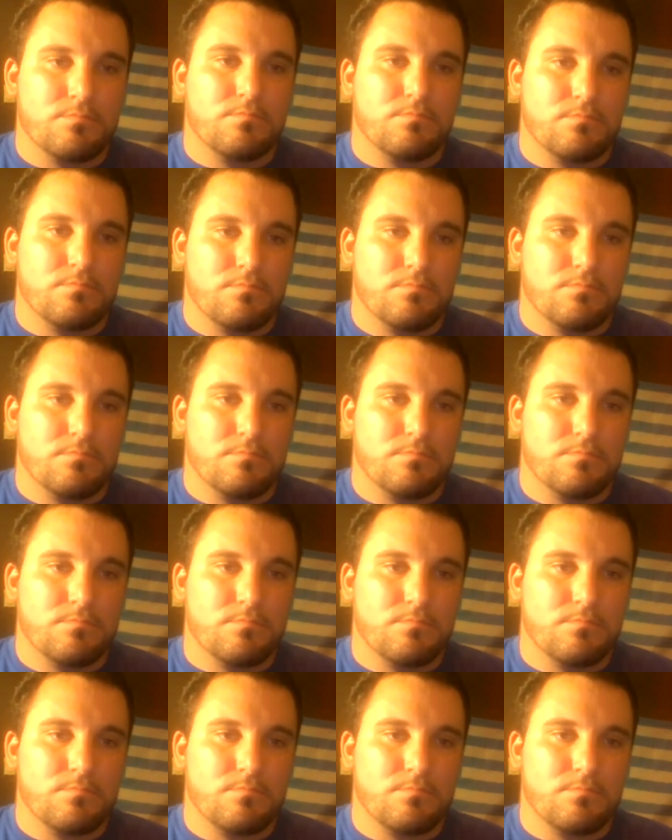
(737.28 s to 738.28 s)

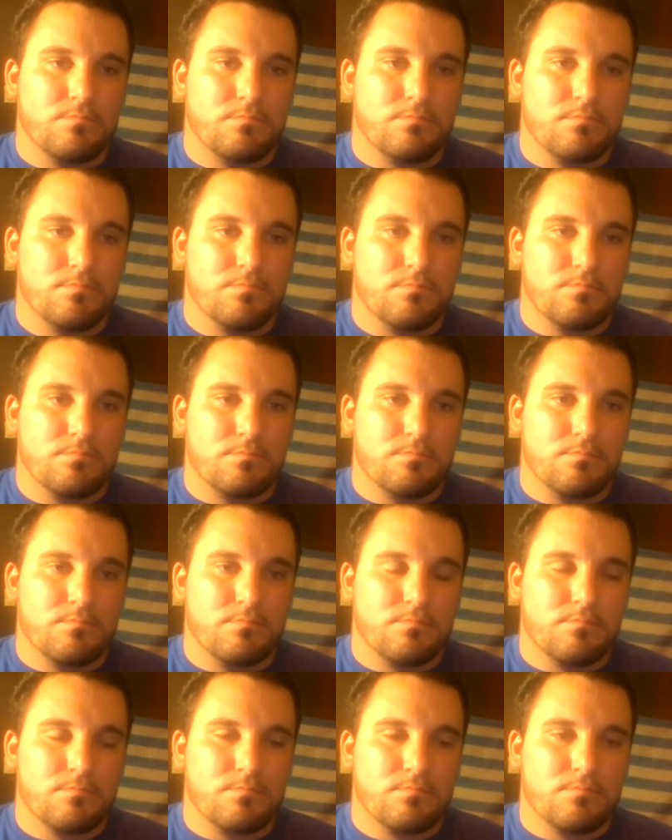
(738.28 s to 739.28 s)

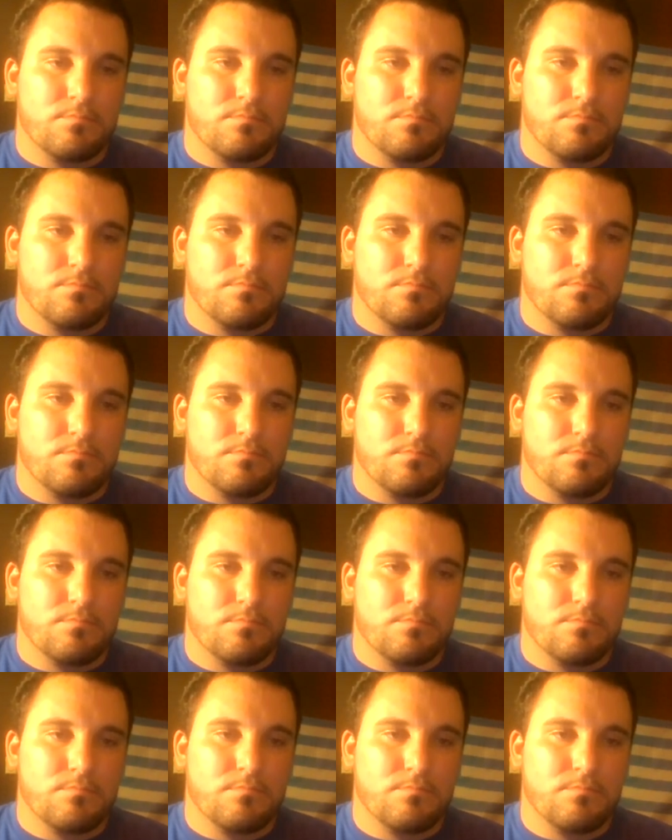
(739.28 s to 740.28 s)

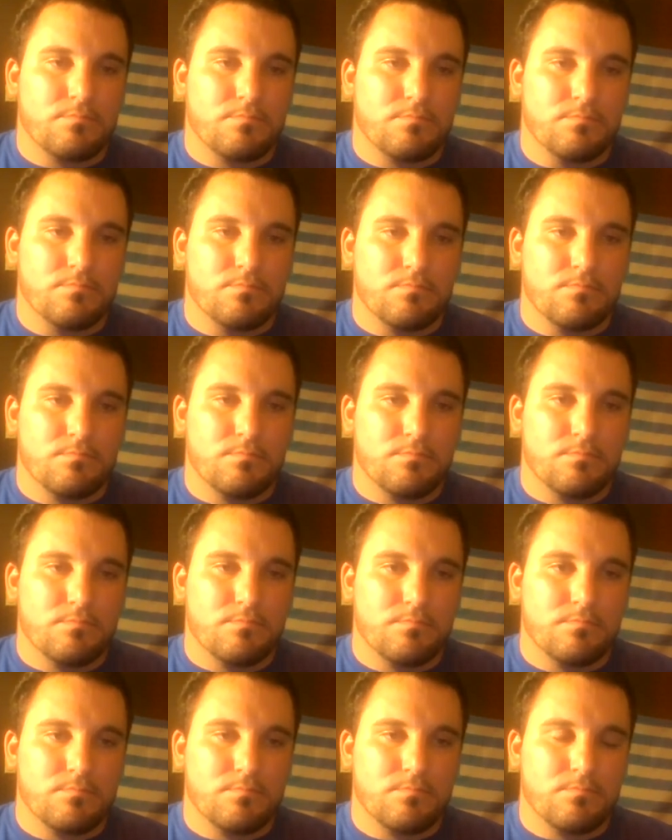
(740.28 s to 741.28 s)

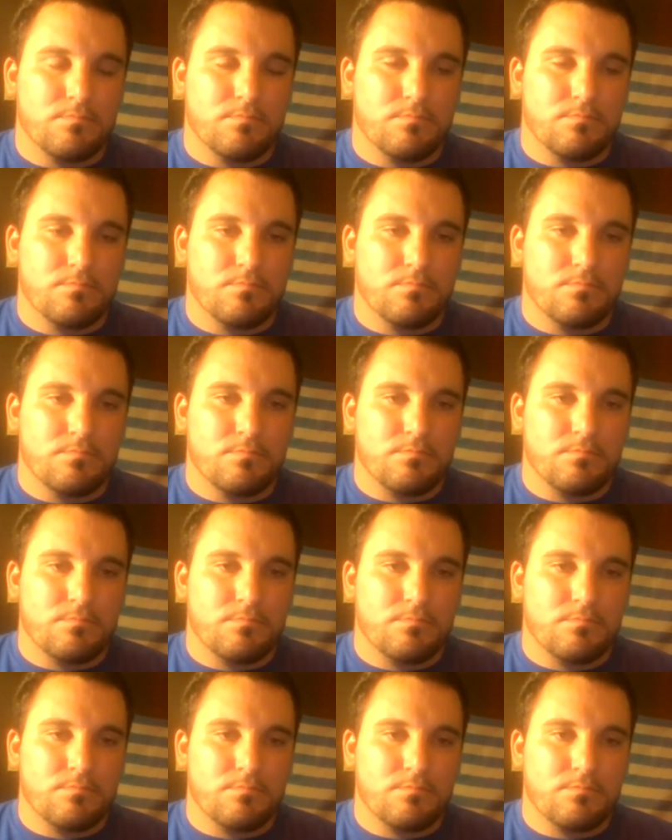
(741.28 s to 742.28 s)

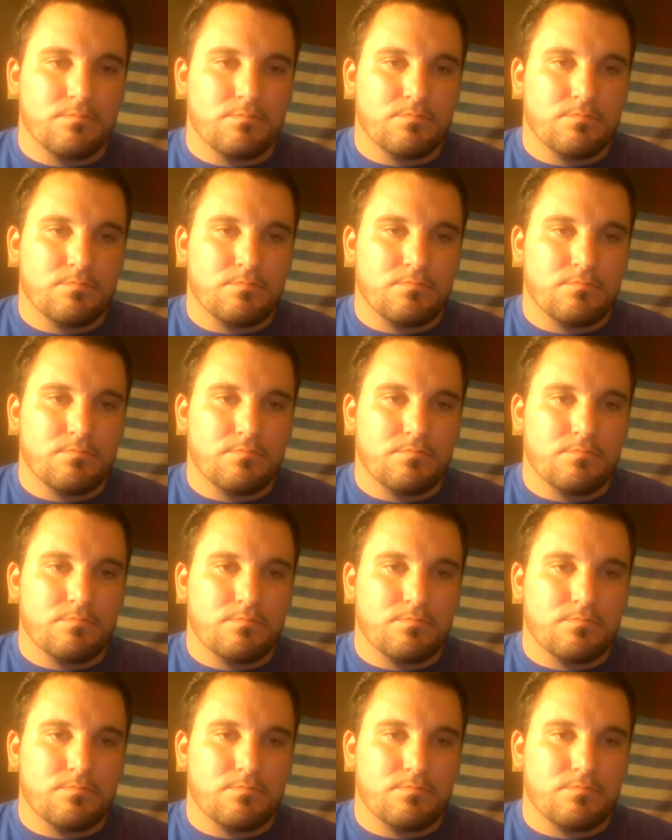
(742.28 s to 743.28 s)

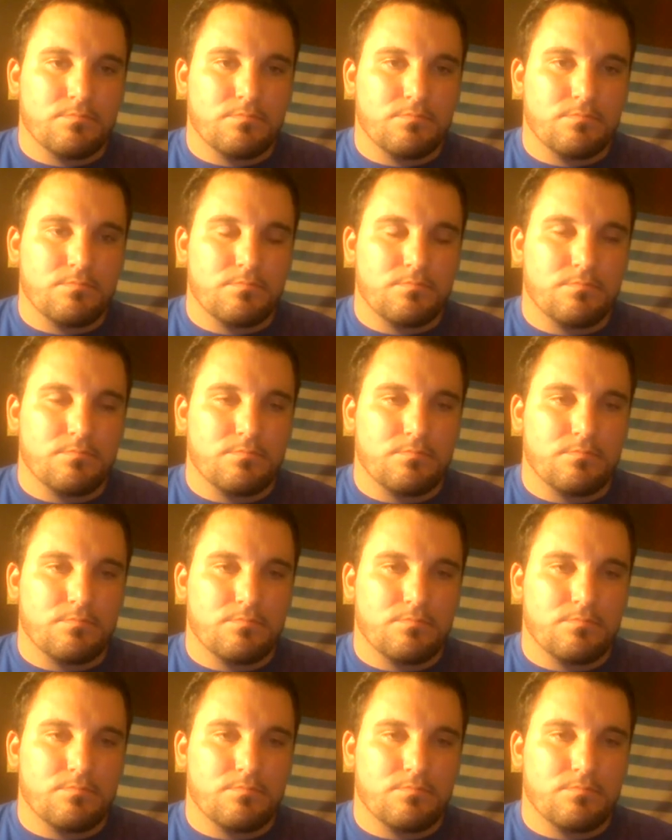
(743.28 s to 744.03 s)
[no speech]